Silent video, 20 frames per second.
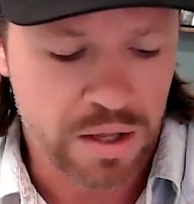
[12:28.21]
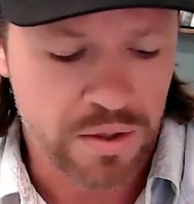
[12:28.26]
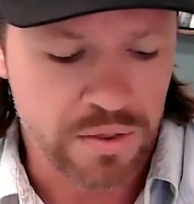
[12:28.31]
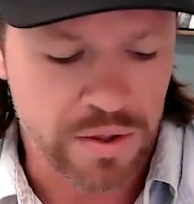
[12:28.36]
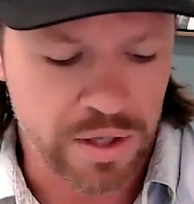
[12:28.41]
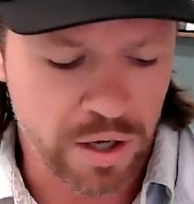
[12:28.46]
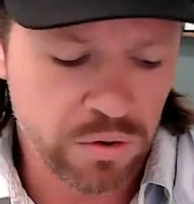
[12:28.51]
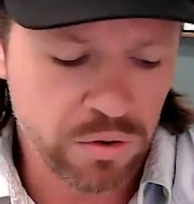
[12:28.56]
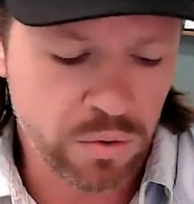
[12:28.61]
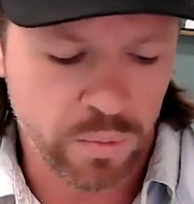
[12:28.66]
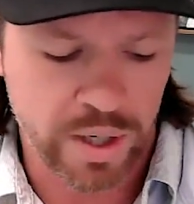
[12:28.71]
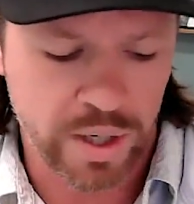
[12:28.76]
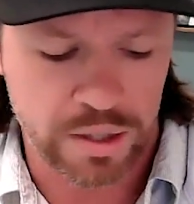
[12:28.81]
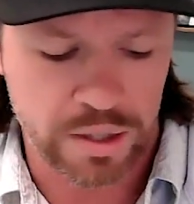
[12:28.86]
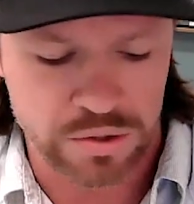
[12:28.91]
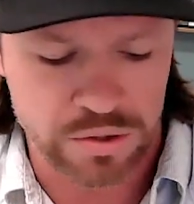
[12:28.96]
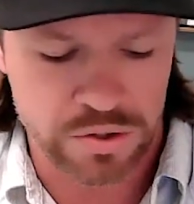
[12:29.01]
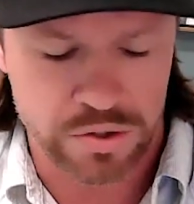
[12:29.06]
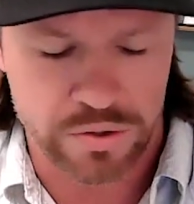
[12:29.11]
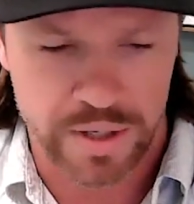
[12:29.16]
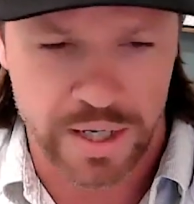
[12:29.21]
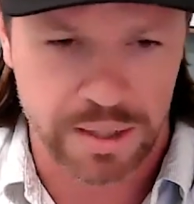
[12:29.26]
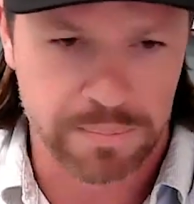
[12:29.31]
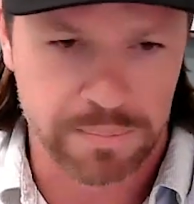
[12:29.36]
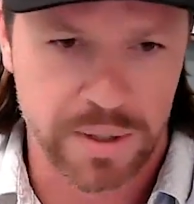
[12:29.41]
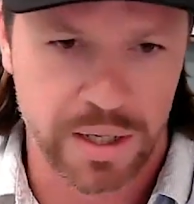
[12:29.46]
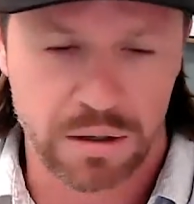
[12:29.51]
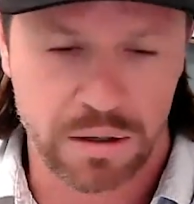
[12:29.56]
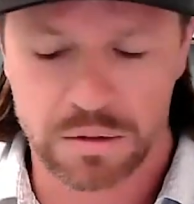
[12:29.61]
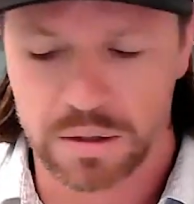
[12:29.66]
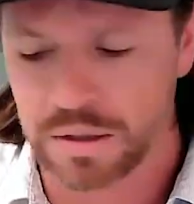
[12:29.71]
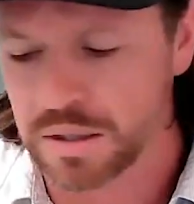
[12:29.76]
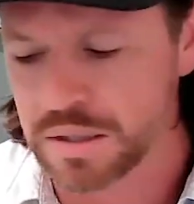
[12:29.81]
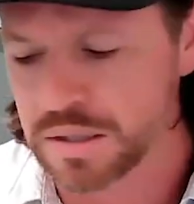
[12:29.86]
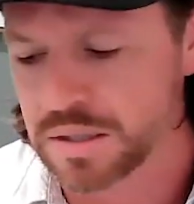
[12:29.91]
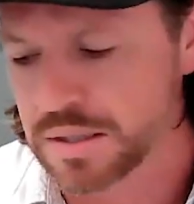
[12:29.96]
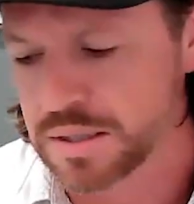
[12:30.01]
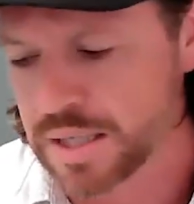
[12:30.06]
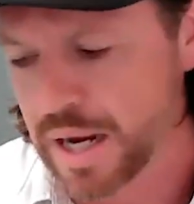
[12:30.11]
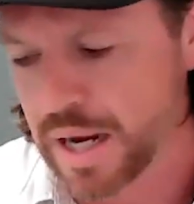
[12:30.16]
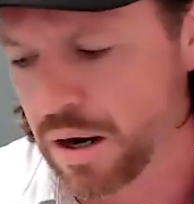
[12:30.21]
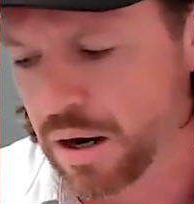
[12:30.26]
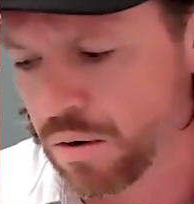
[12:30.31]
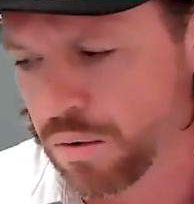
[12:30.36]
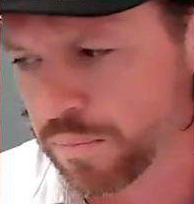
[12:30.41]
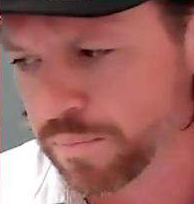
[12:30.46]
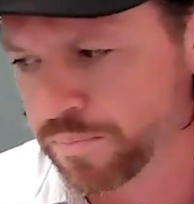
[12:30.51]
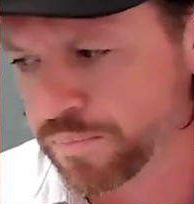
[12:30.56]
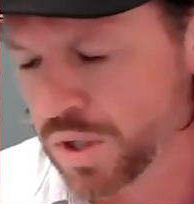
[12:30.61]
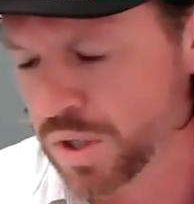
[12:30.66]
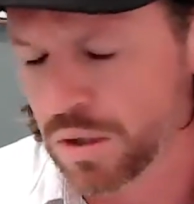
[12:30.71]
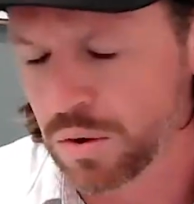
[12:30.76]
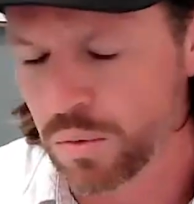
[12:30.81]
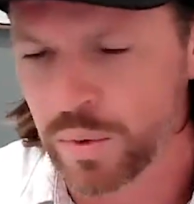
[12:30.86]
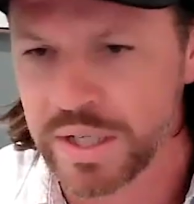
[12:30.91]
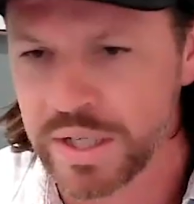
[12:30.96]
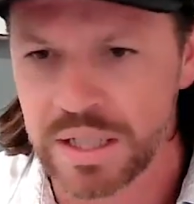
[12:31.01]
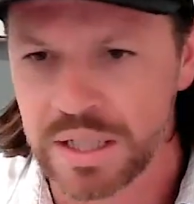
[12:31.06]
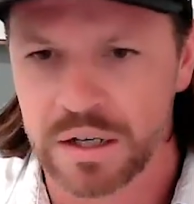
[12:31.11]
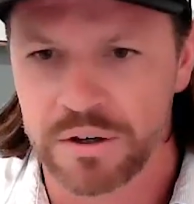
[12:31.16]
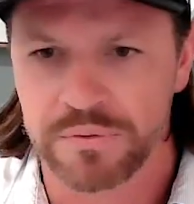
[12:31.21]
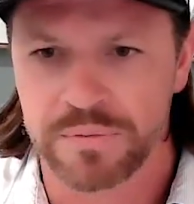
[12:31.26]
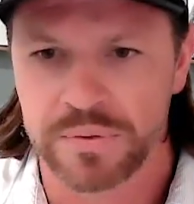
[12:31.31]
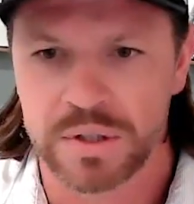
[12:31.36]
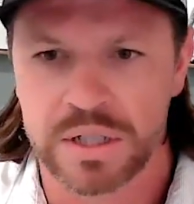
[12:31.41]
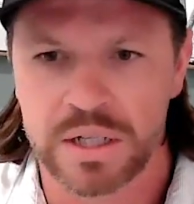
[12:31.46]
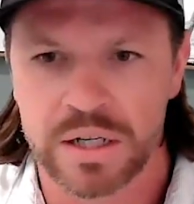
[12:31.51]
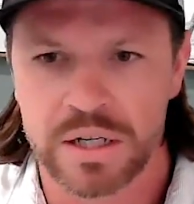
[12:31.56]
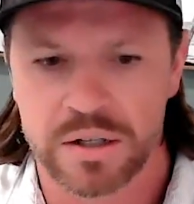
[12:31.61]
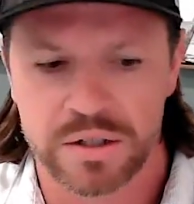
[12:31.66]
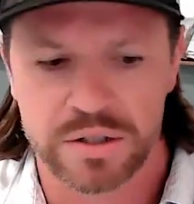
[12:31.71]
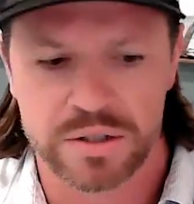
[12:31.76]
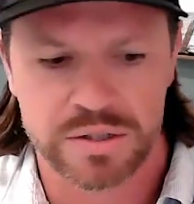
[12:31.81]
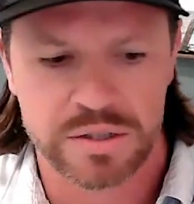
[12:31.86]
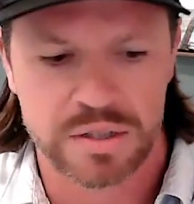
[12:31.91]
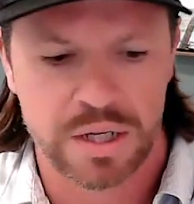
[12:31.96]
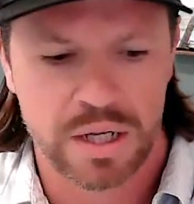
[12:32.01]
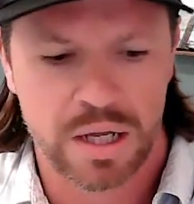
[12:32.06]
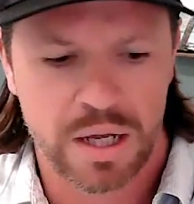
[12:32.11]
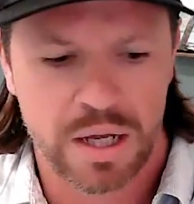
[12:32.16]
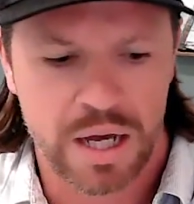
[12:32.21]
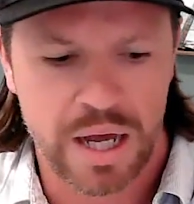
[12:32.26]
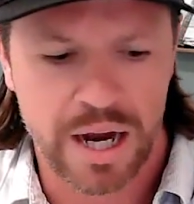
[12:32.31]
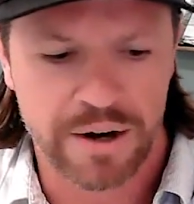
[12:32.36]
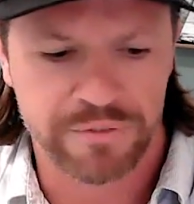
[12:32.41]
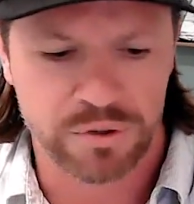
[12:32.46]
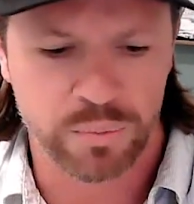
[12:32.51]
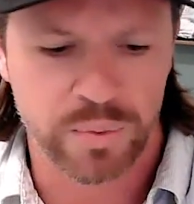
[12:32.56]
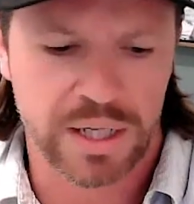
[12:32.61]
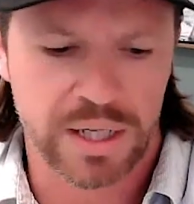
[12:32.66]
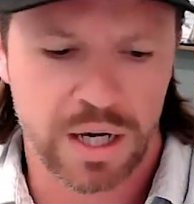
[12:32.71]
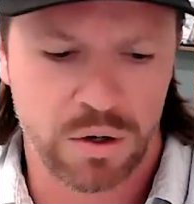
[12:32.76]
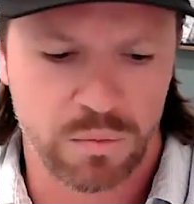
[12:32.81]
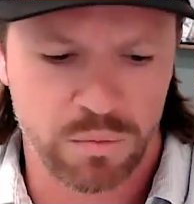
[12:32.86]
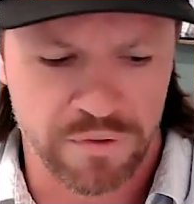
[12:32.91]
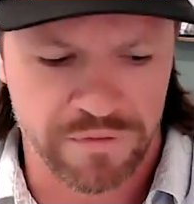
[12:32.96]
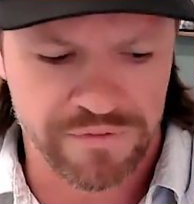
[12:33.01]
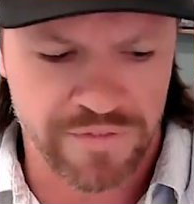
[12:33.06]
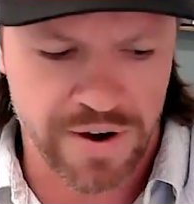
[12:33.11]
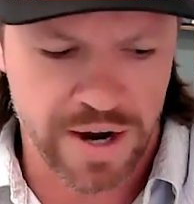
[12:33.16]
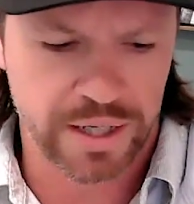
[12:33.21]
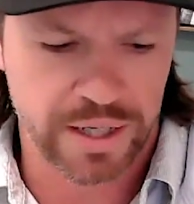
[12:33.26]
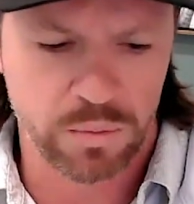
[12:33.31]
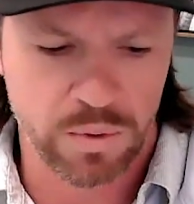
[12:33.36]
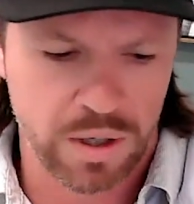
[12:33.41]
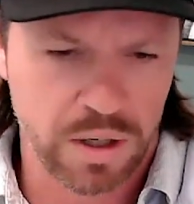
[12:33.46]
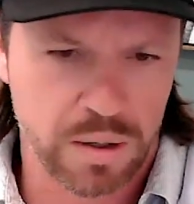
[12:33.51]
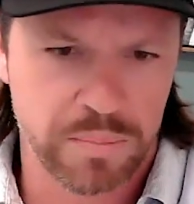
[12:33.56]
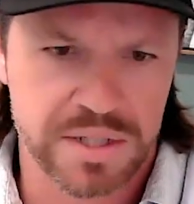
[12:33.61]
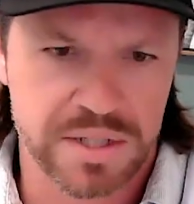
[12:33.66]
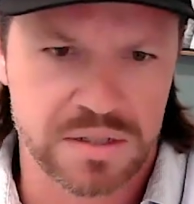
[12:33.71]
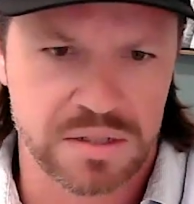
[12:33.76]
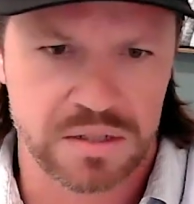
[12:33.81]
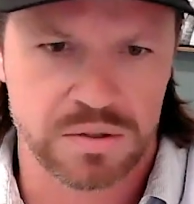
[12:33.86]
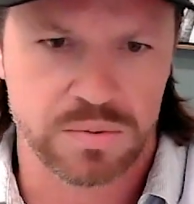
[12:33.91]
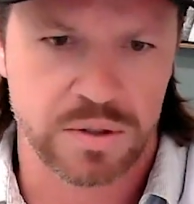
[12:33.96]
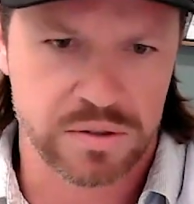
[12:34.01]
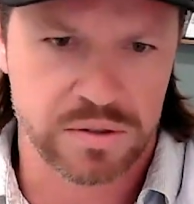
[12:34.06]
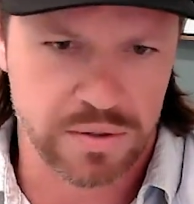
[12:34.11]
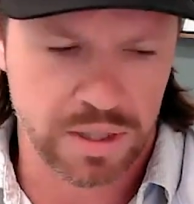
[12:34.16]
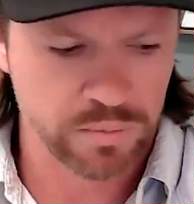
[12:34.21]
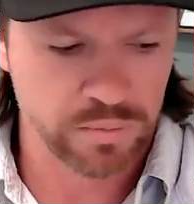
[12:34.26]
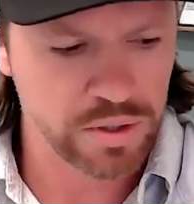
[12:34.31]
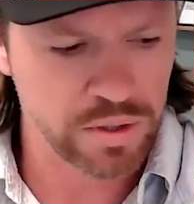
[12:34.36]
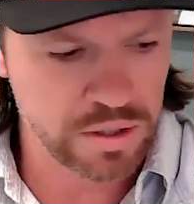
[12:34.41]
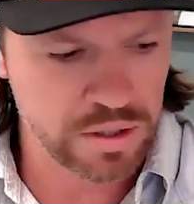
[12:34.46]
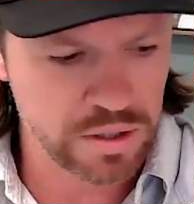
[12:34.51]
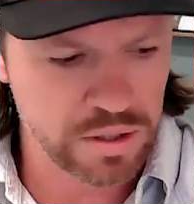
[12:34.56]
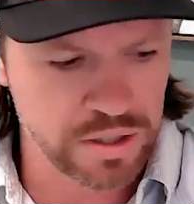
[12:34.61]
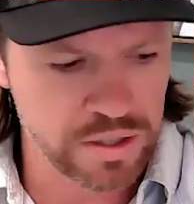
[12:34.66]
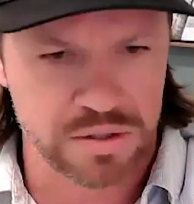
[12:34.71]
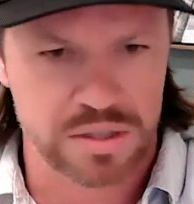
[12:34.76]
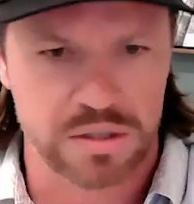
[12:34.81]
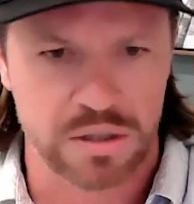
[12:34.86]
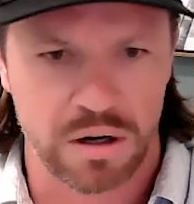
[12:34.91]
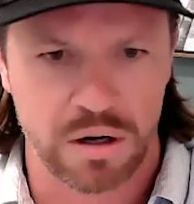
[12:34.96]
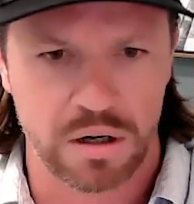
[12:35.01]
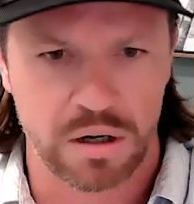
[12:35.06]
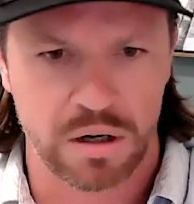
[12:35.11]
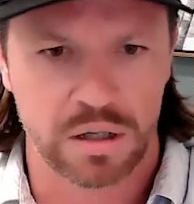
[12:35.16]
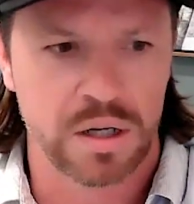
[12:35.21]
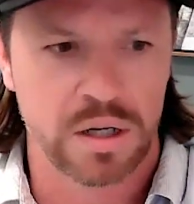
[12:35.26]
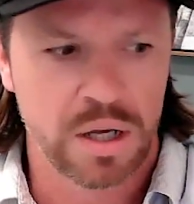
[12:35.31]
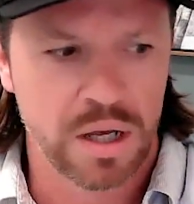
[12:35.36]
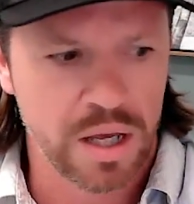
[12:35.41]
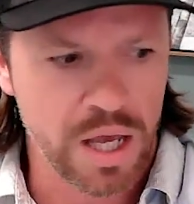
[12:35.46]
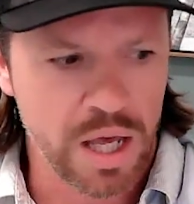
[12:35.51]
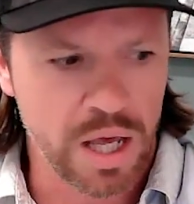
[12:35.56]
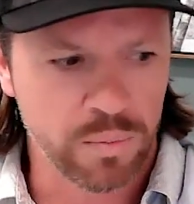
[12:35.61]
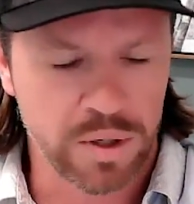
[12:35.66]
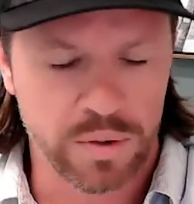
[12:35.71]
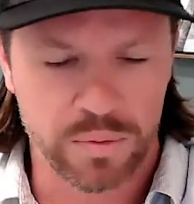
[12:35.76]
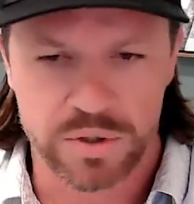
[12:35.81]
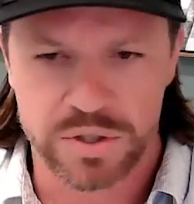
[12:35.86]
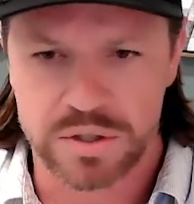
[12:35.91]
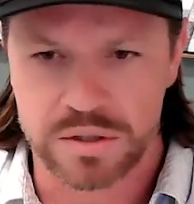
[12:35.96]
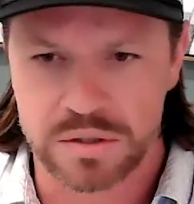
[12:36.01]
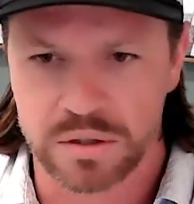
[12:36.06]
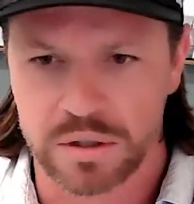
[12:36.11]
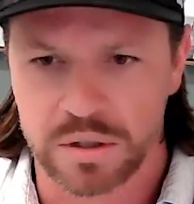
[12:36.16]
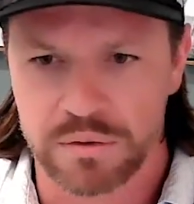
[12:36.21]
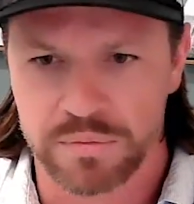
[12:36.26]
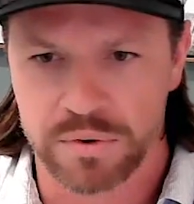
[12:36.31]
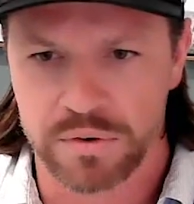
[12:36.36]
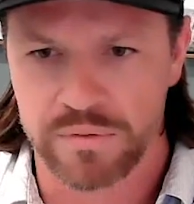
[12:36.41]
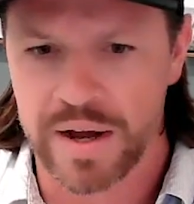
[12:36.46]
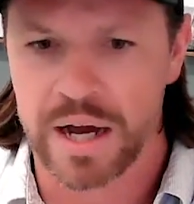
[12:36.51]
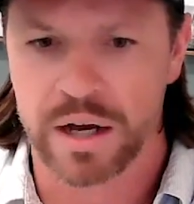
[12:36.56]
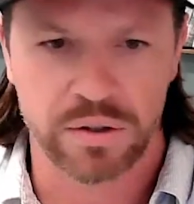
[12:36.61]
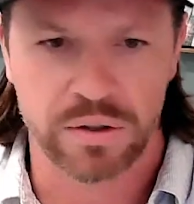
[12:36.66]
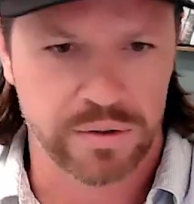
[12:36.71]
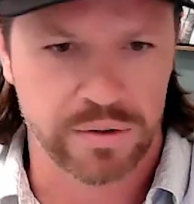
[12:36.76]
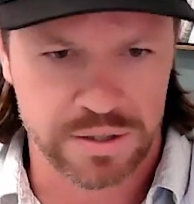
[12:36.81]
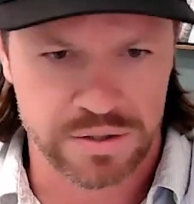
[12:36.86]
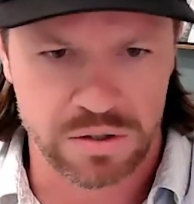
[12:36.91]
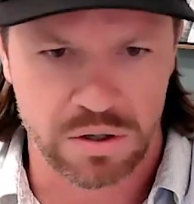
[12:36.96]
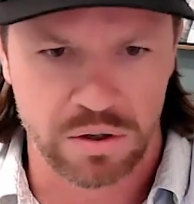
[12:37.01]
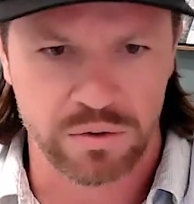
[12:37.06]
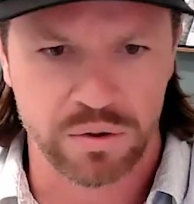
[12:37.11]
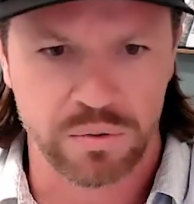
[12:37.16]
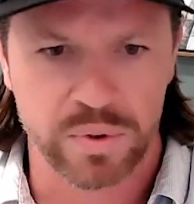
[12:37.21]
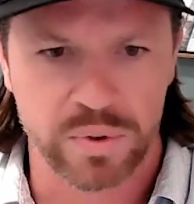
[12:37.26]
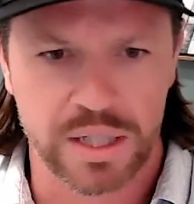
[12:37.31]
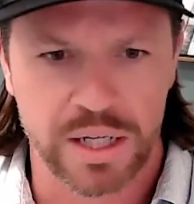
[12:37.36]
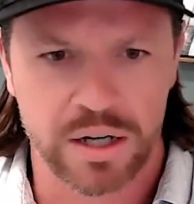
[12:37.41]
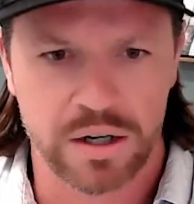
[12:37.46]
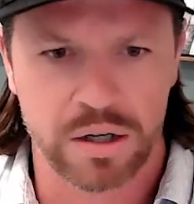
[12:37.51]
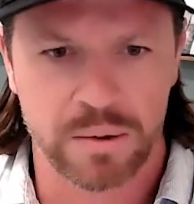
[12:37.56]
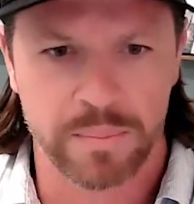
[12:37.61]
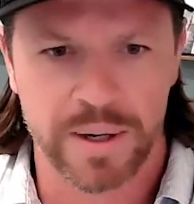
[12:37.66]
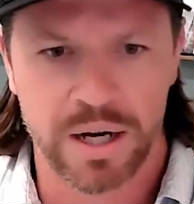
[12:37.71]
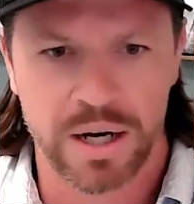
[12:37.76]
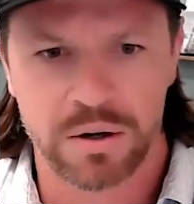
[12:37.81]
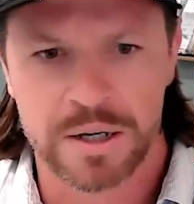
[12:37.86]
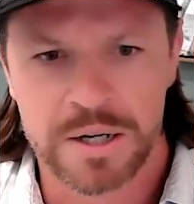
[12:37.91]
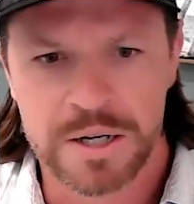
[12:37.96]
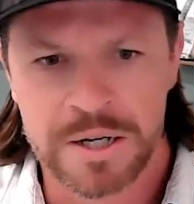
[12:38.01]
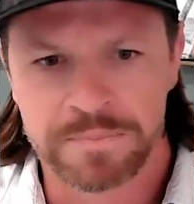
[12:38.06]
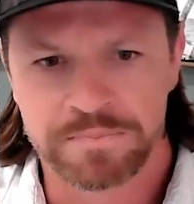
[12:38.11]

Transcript: The other way to do direct mail, and this is how, we did it for years after we kind of refined what our business was, right? We initially started and we were just looking for value. That's all that we cared about.